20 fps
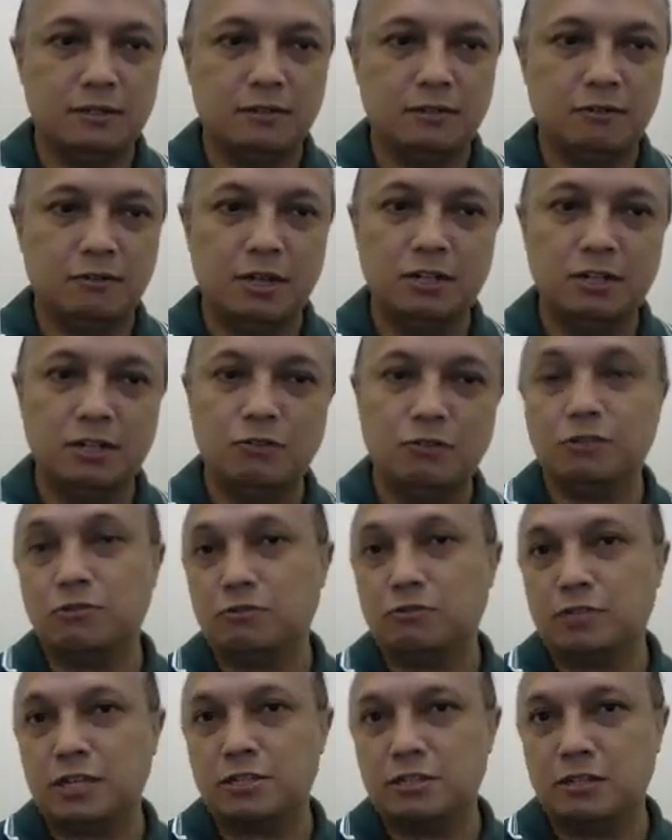When you want
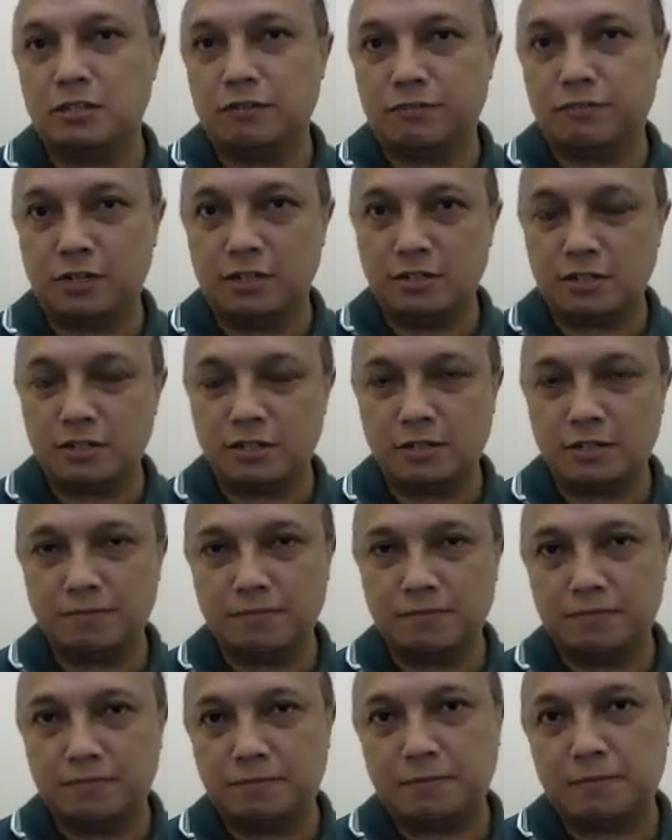to test the difference
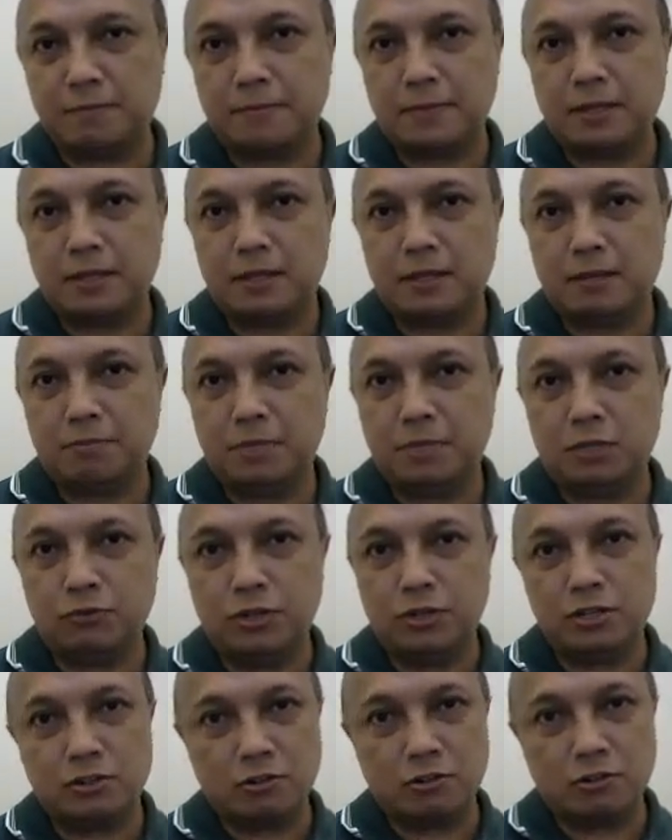
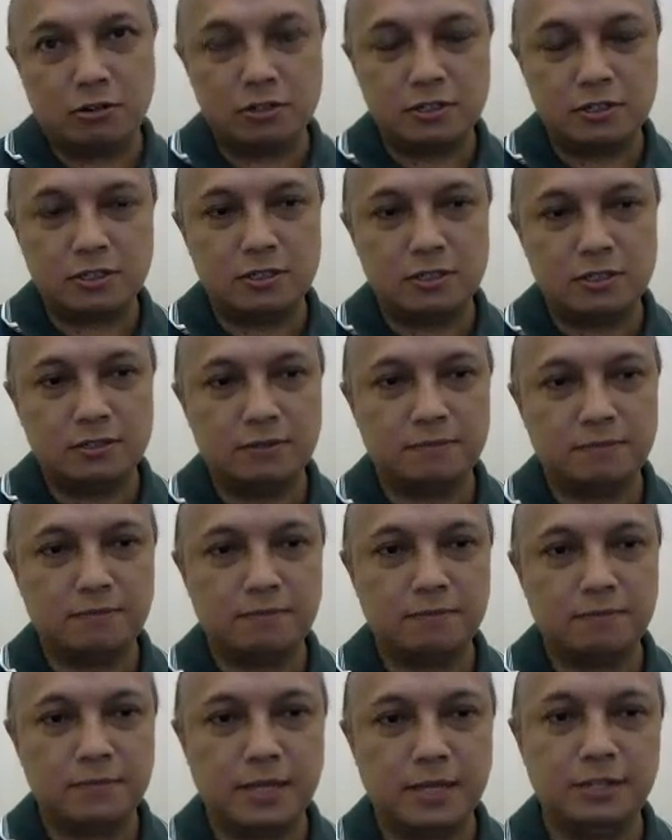between scores,
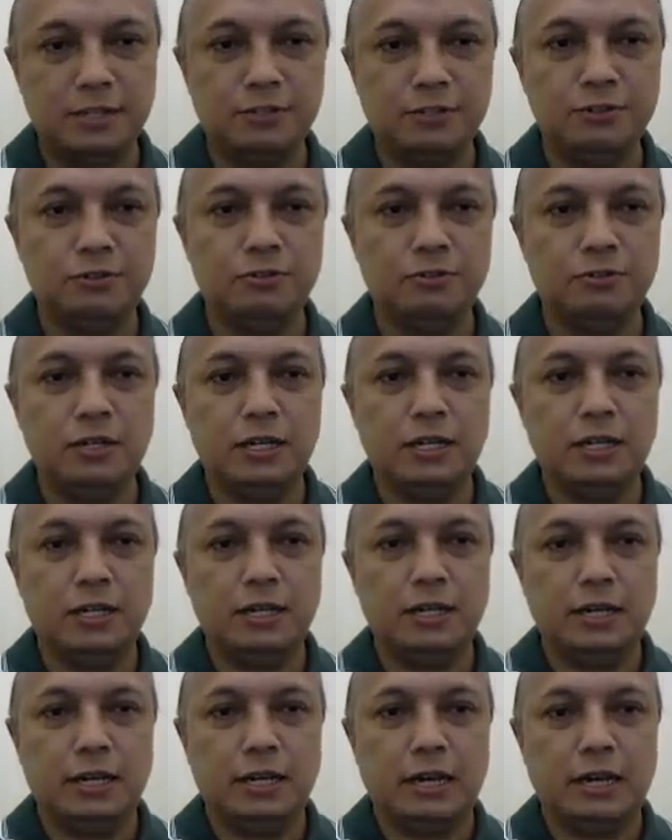then you
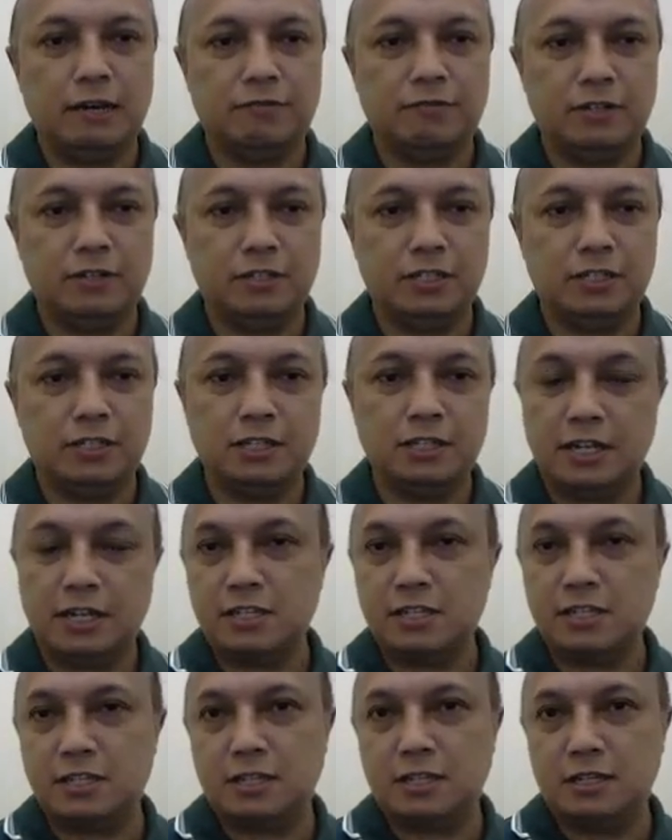have a
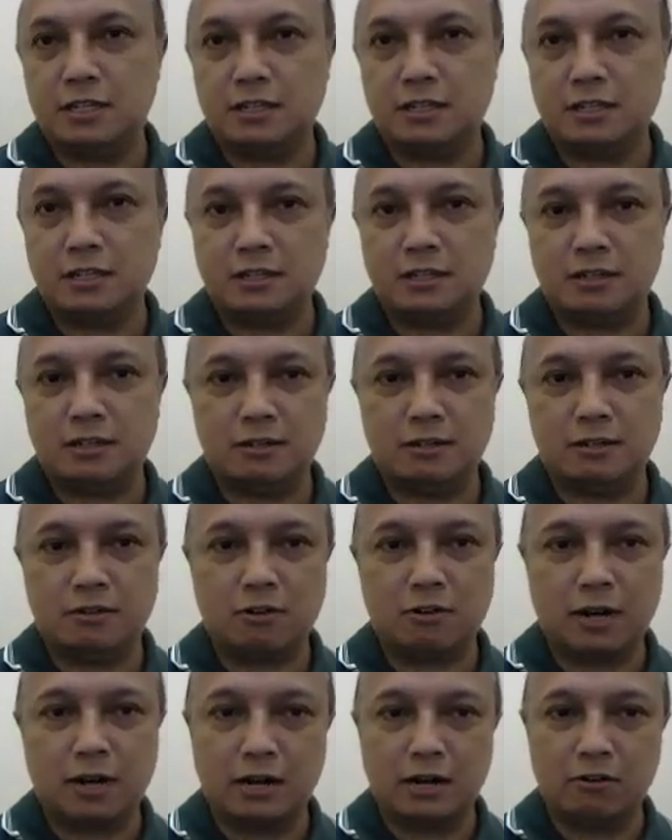t-test
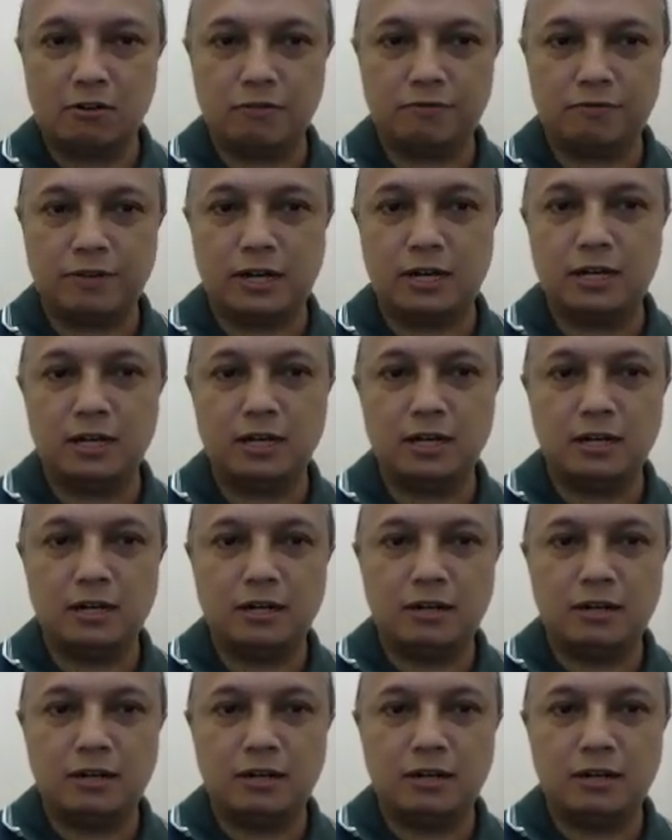or ANOVA